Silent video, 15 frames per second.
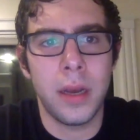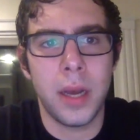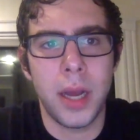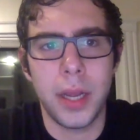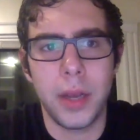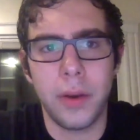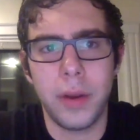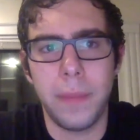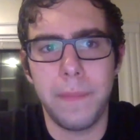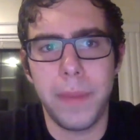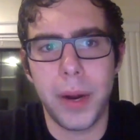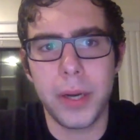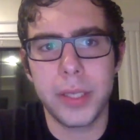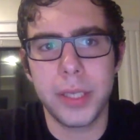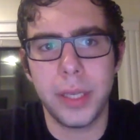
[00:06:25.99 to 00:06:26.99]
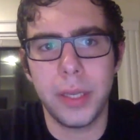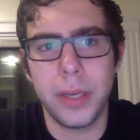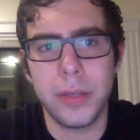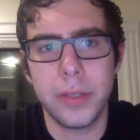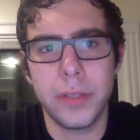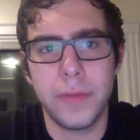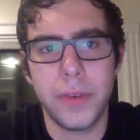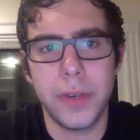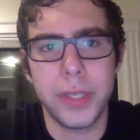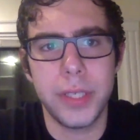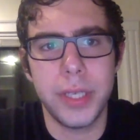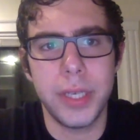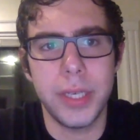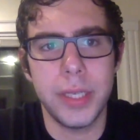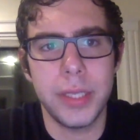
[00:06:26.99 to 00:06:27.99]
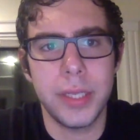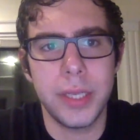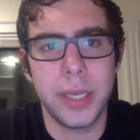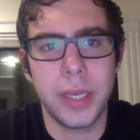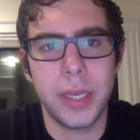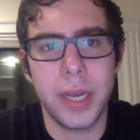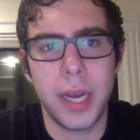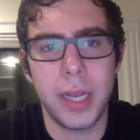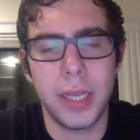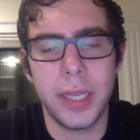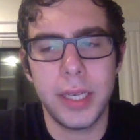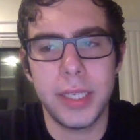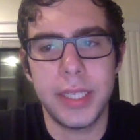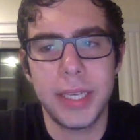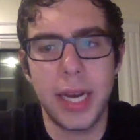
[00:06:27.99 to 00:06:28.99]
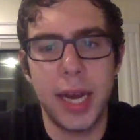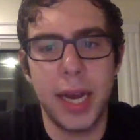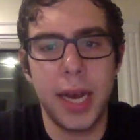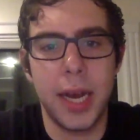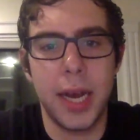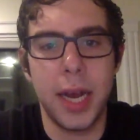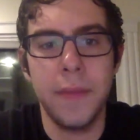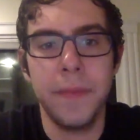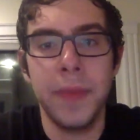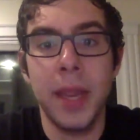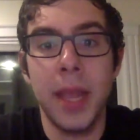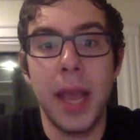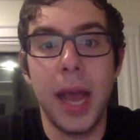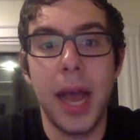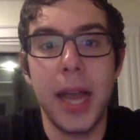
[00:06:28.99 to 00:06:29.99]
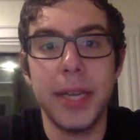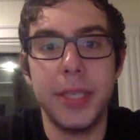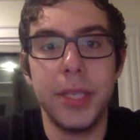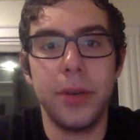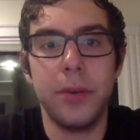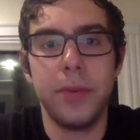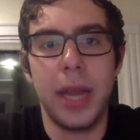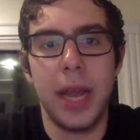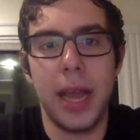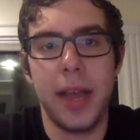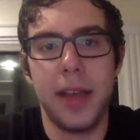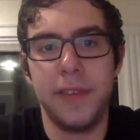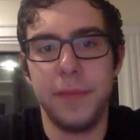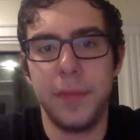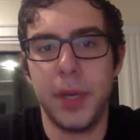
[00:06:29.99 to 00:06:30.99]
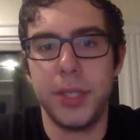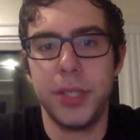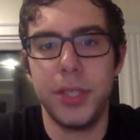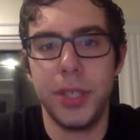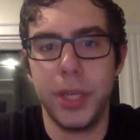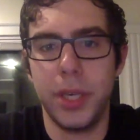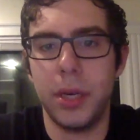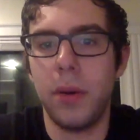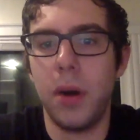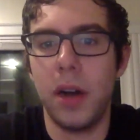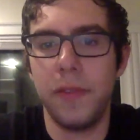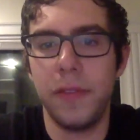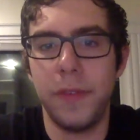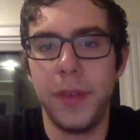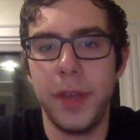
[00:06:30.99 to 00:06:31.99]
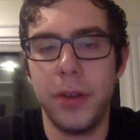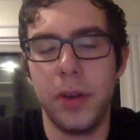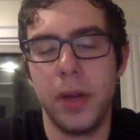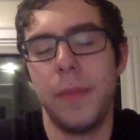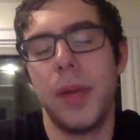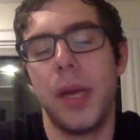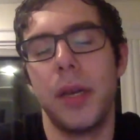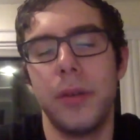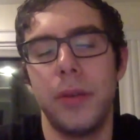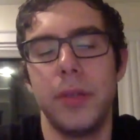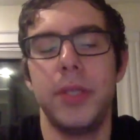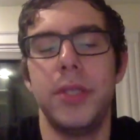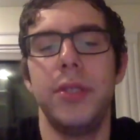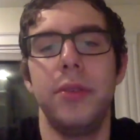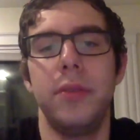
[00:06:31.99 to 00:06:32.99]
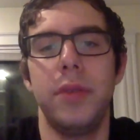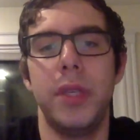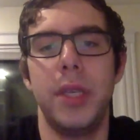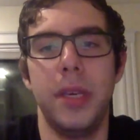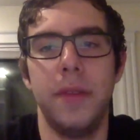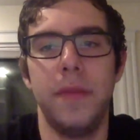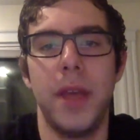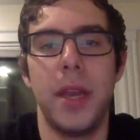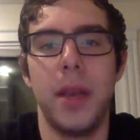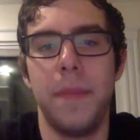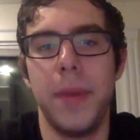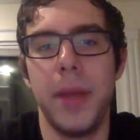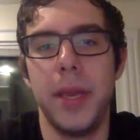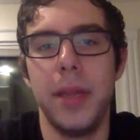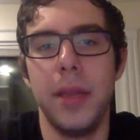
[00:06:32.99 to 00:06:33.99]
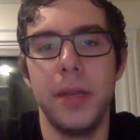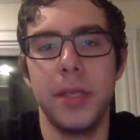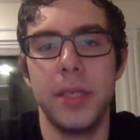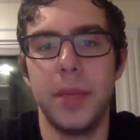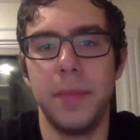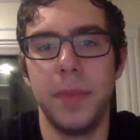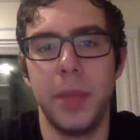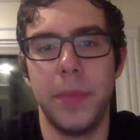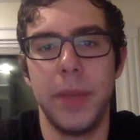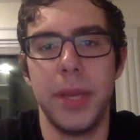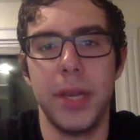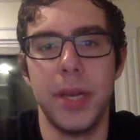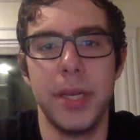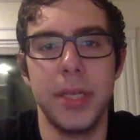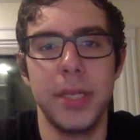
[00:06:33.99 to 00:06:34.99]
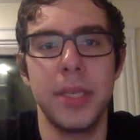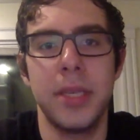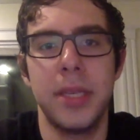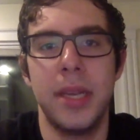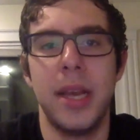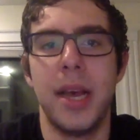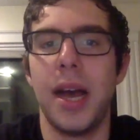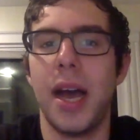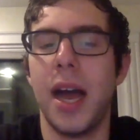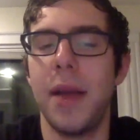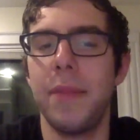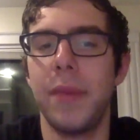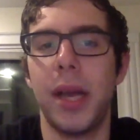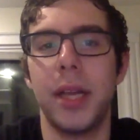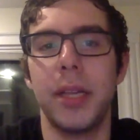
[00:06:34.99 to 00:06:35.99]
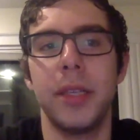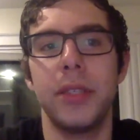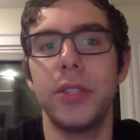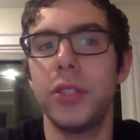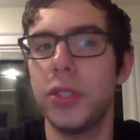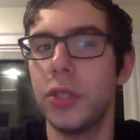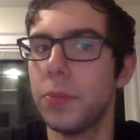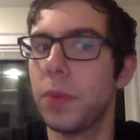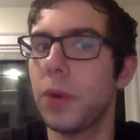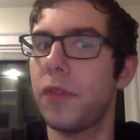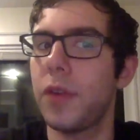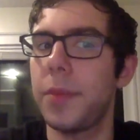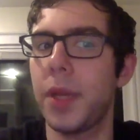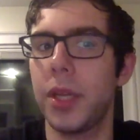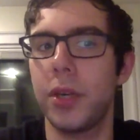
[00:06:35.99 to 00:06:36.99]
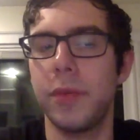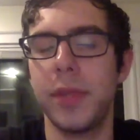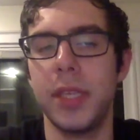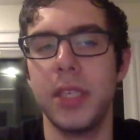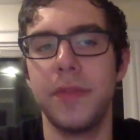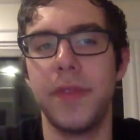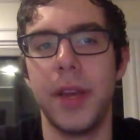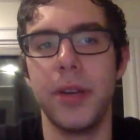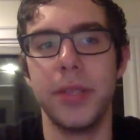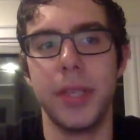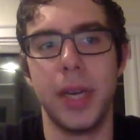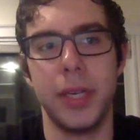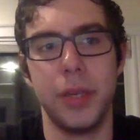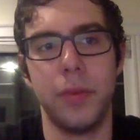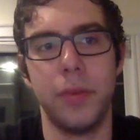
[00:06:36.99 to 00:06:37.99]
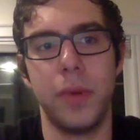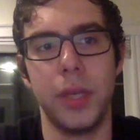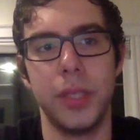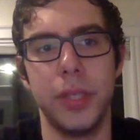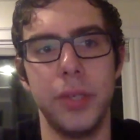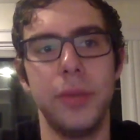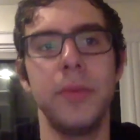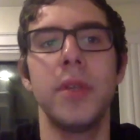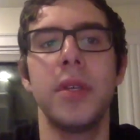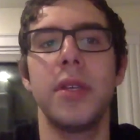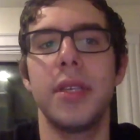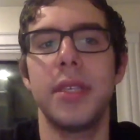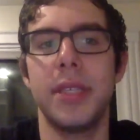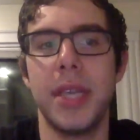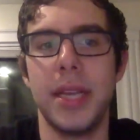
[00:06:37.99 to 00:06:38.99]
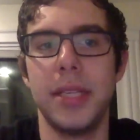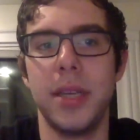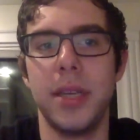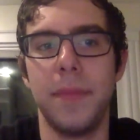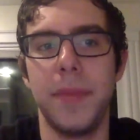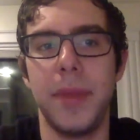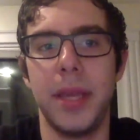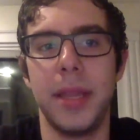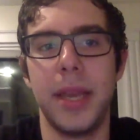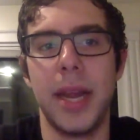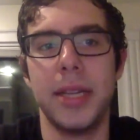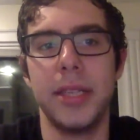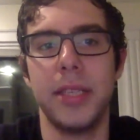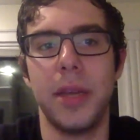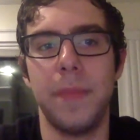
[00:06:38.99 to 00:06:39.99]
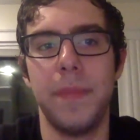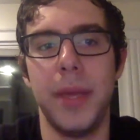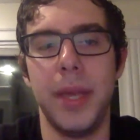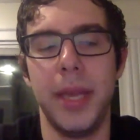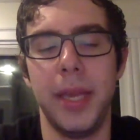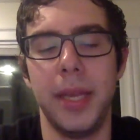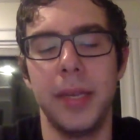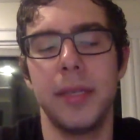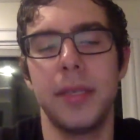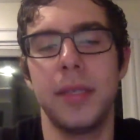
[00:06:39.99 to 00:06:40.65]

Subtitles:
Hayoni Barcelos versus Khalid Taha. I don't have much to go off of here. I'm not going to give an opinion simply because I'm not super familiar with these fighters and I don't want to say something that ends up being